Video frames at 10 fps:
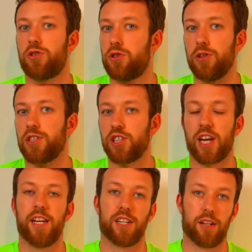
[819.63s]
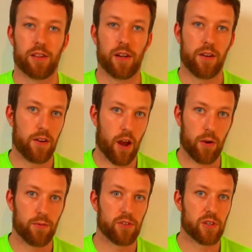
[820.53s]
Does it change anything? No.
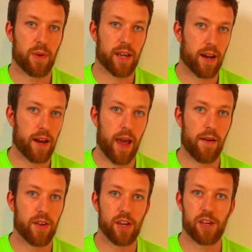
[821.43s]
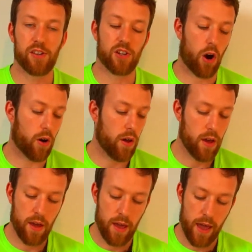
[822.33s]
Does it make it any heavy? It's not,
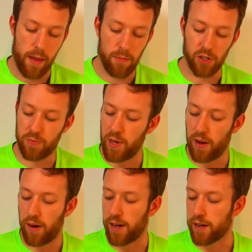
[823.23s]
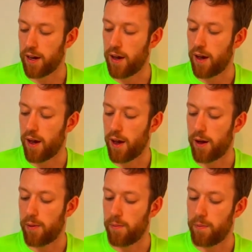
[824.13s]
it must be like
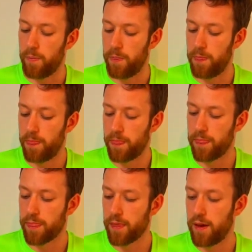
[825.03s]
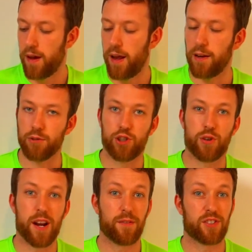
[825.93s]
a little
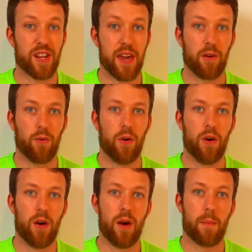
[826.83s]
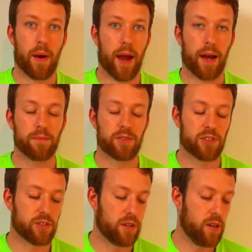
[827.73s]
shred of steel,
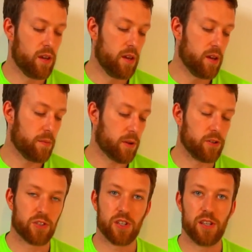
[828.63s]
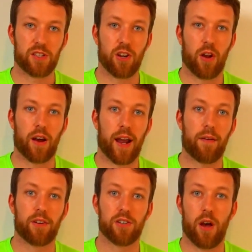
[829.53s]
perhaps, because it's not like
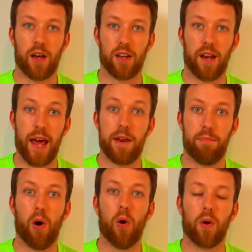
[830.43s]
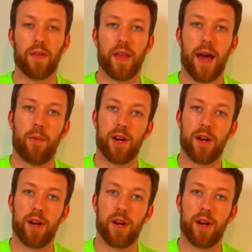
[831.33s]
having a lead ball in there.